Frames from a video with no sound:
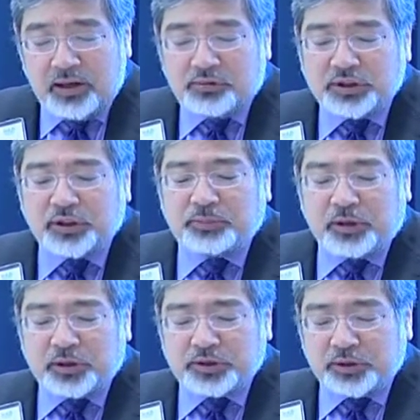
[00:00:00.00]

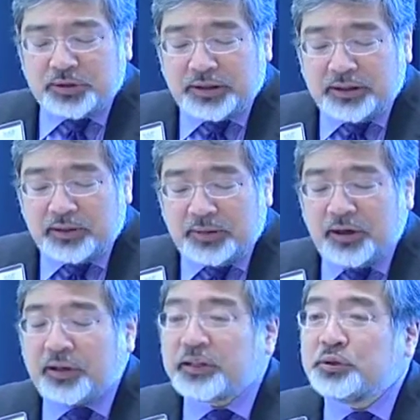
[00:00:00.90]
Whistleblowers are within the
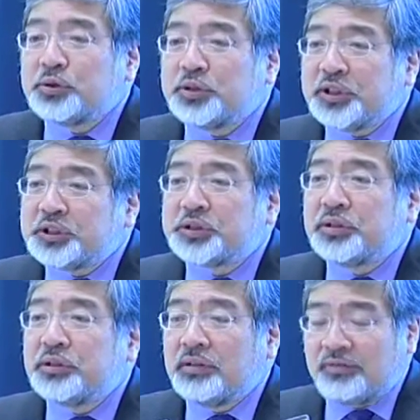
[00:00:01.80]
American
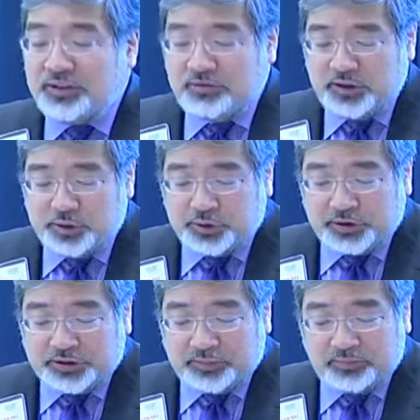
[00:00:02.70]
tradition of
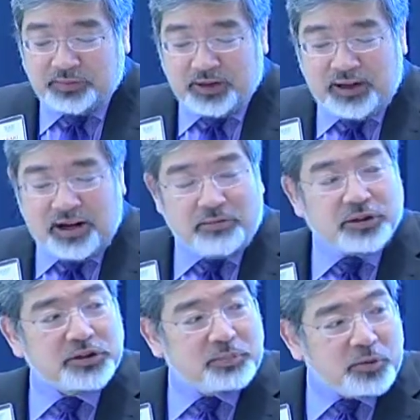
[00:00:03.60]
individualism. While
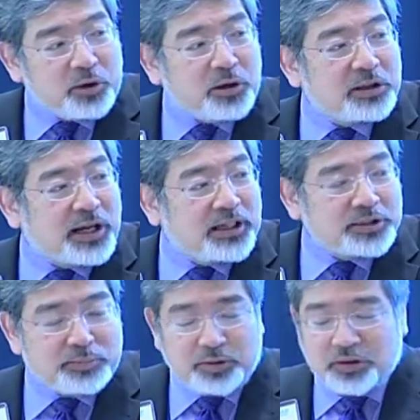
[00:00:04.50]
support or
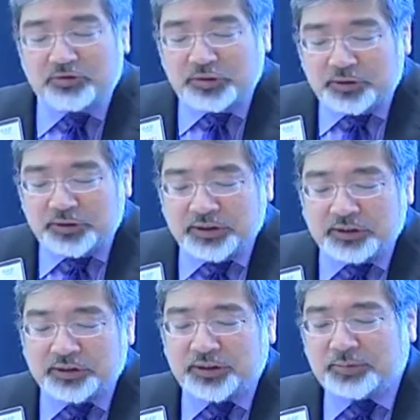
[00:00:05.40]
non-support of
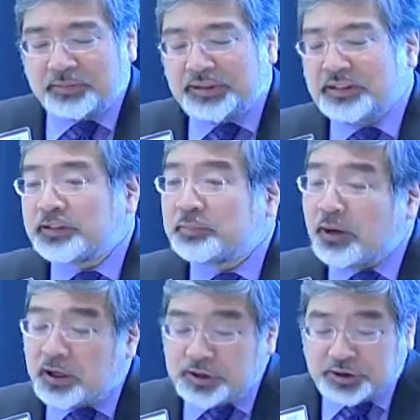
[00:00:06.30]
unions are sometimes seen as a
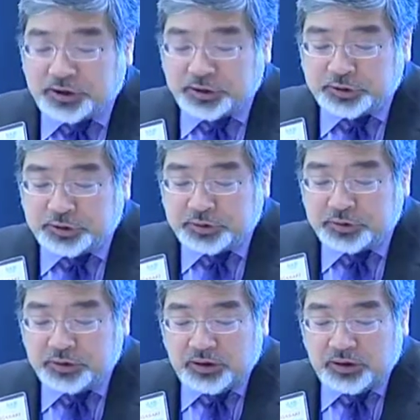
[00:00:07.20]
partisan issue,